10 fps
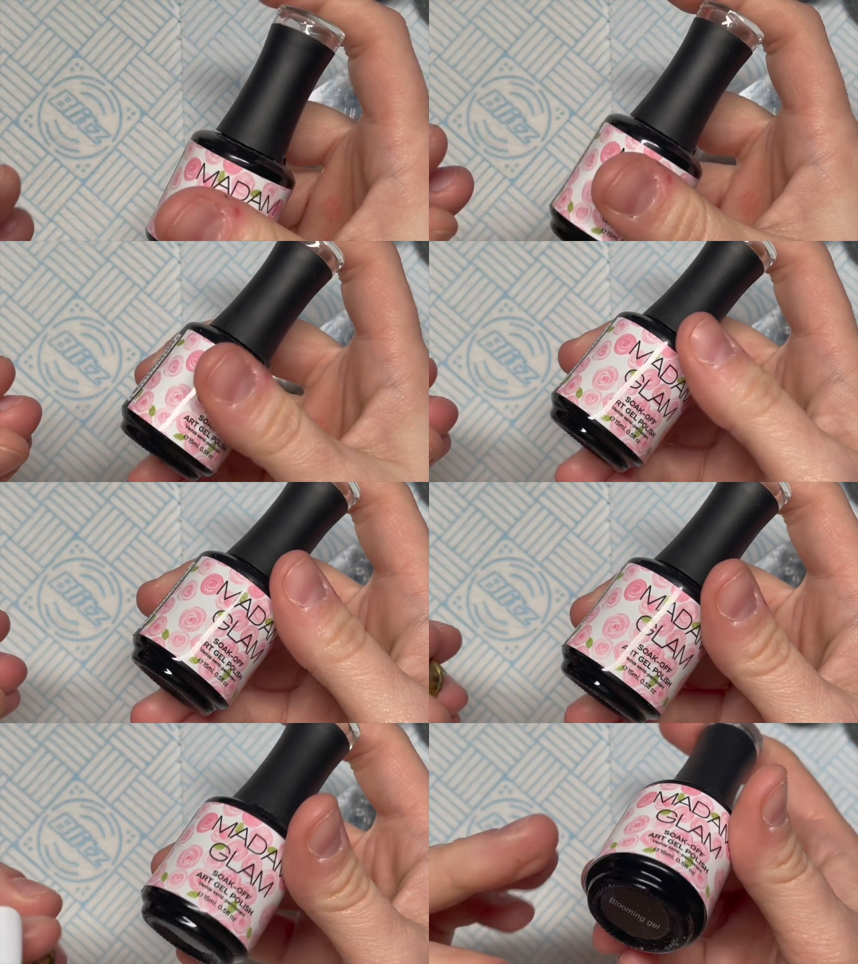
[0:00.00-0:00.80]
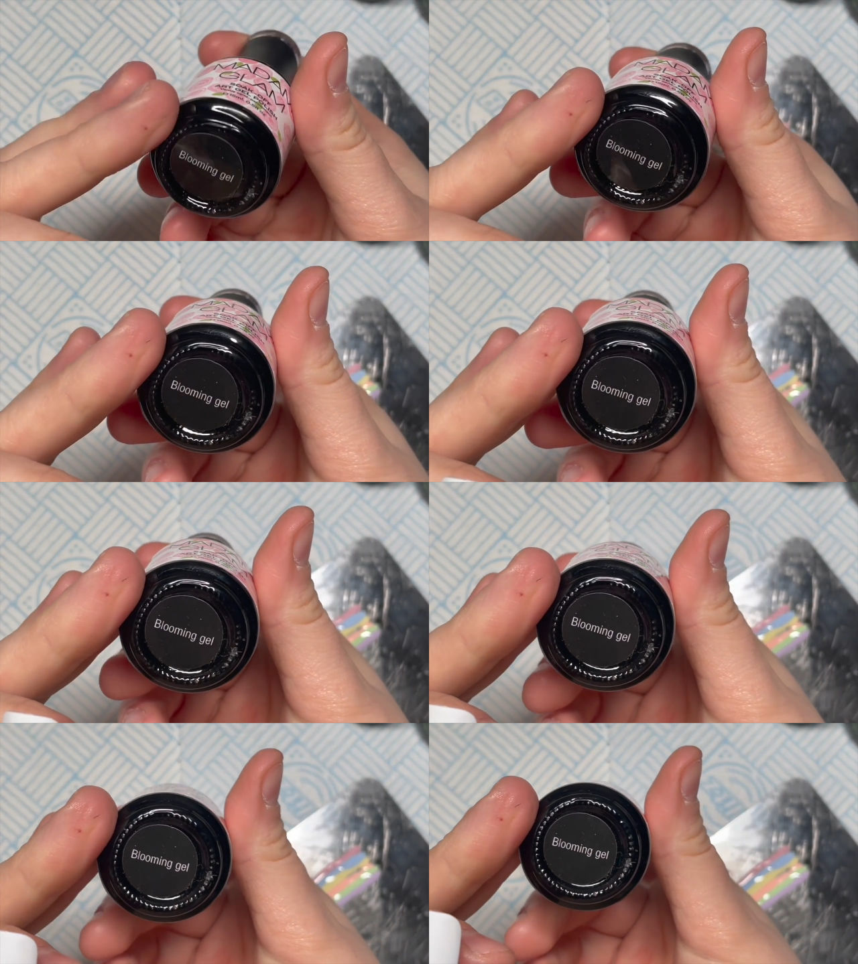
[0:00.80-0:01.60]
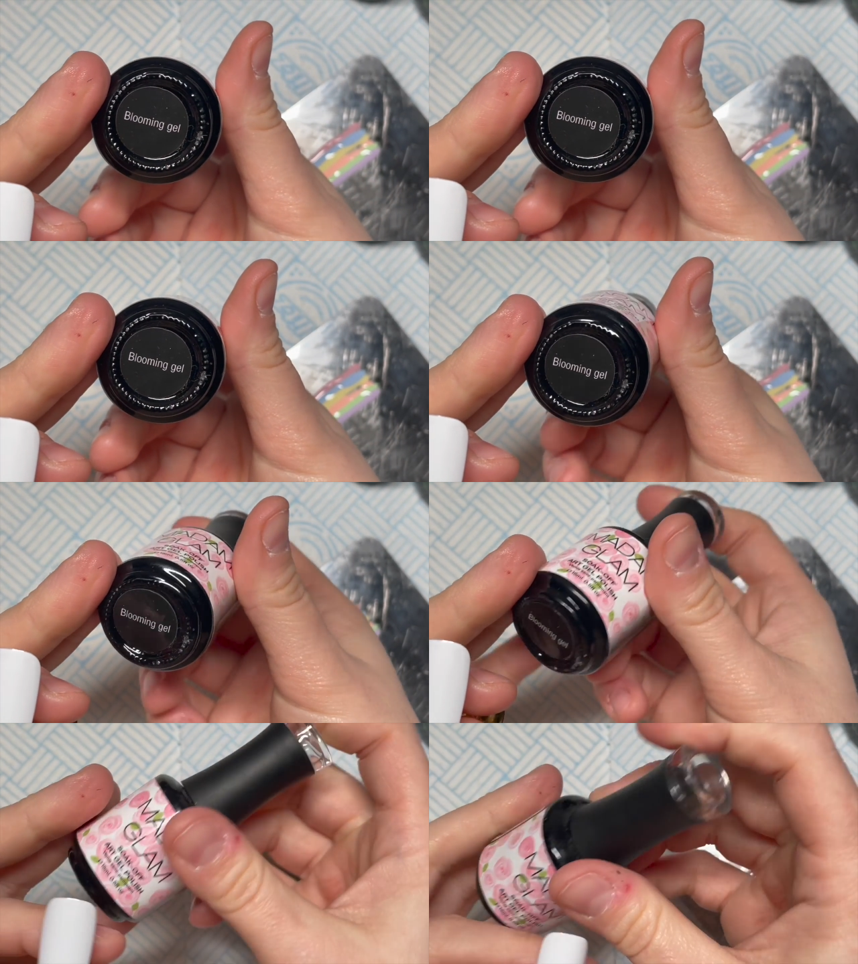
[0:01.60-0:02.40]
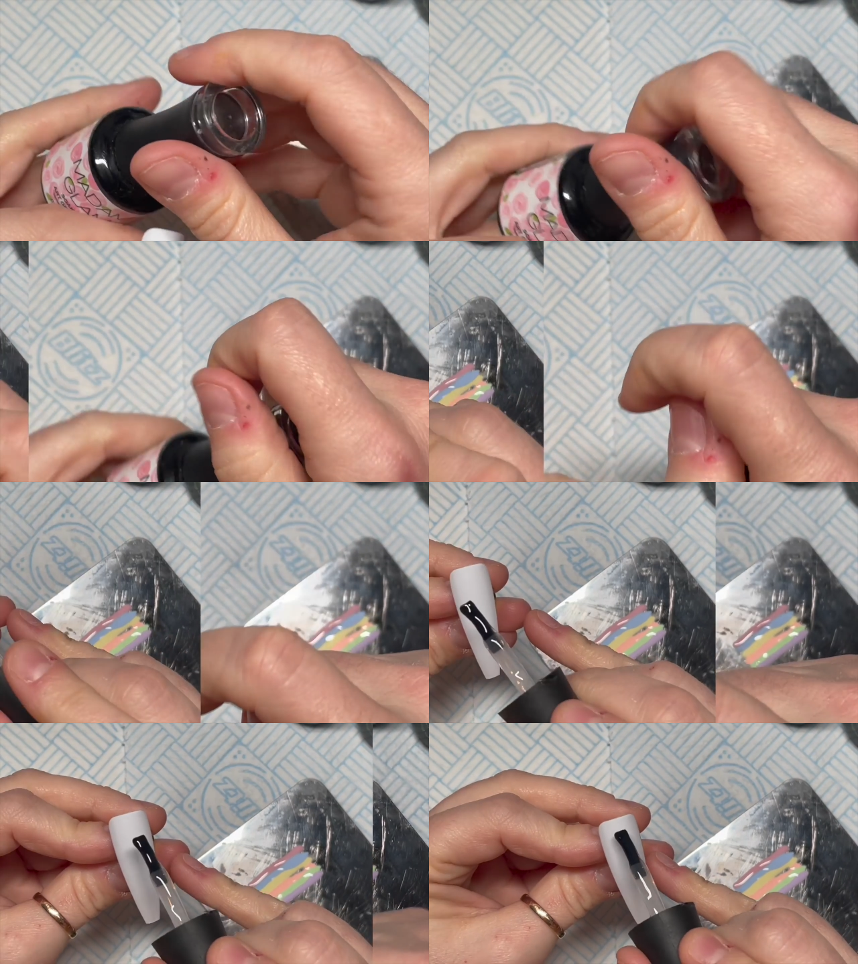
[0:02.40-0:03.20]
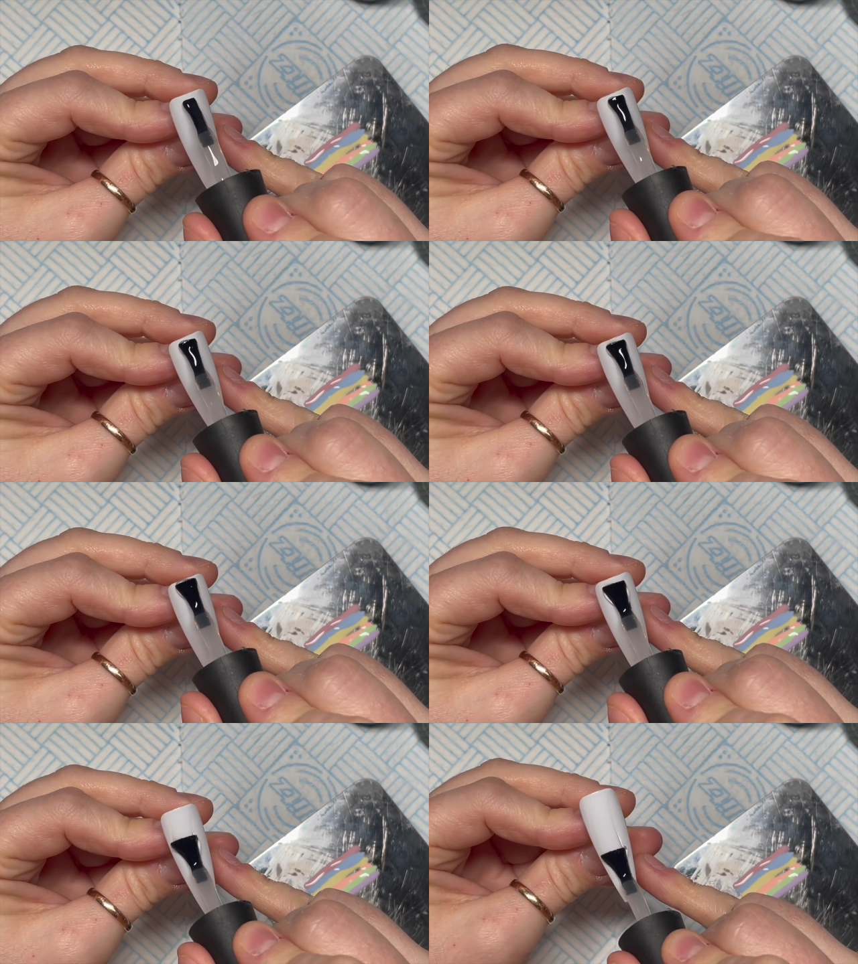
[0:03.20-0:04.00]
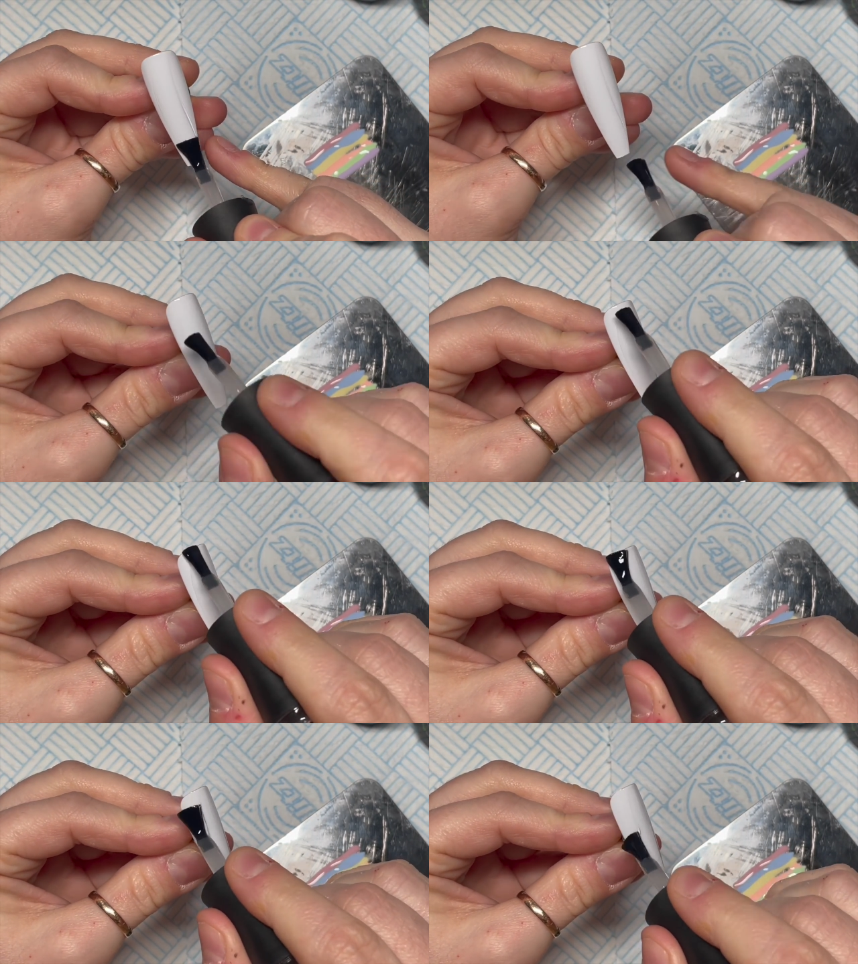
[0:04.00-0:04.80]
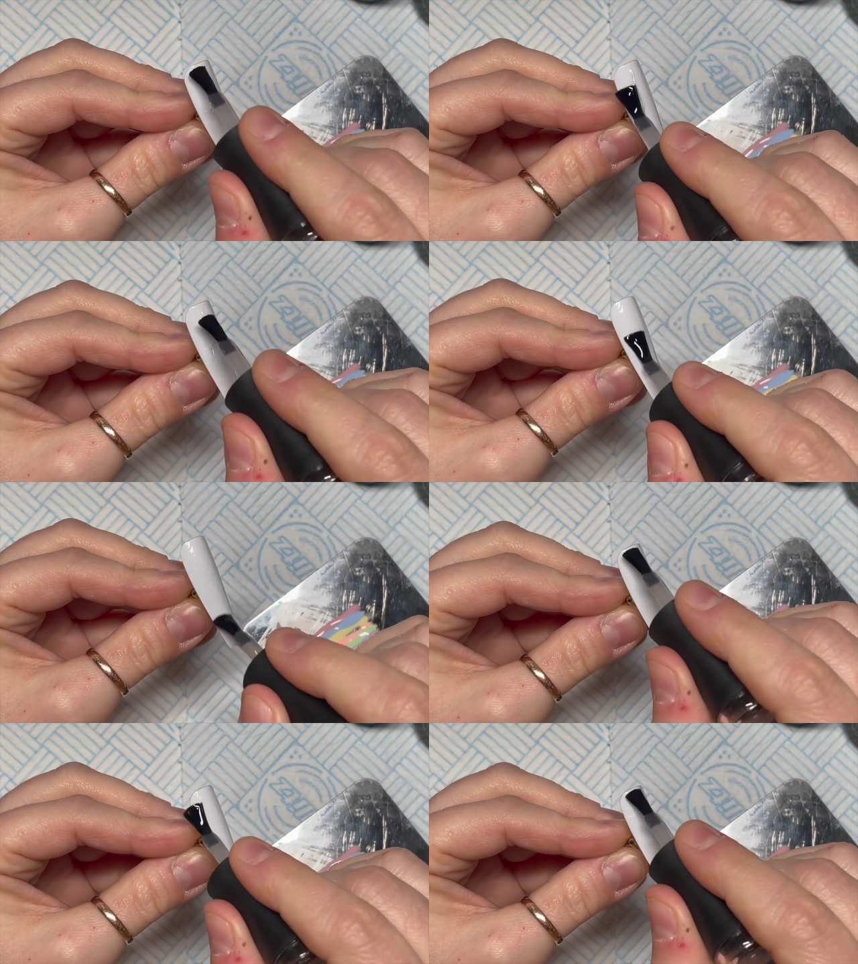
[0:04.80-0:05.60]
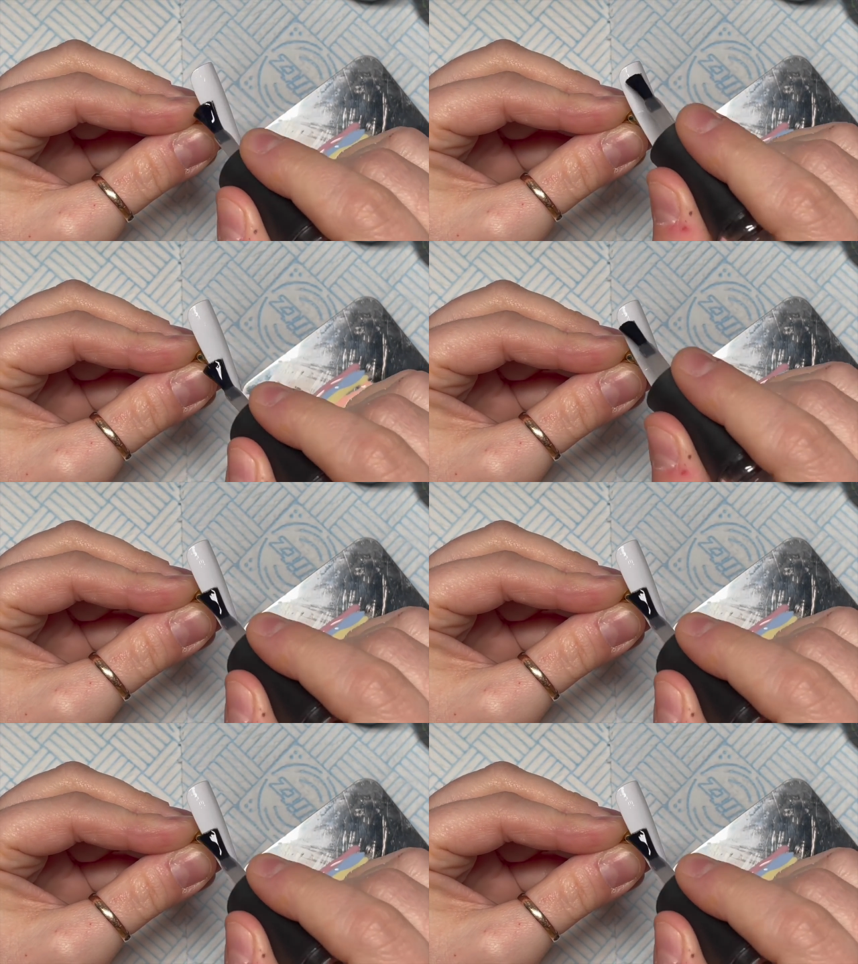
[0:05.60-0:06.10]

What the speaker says: No face is visible, so there are no lips to read.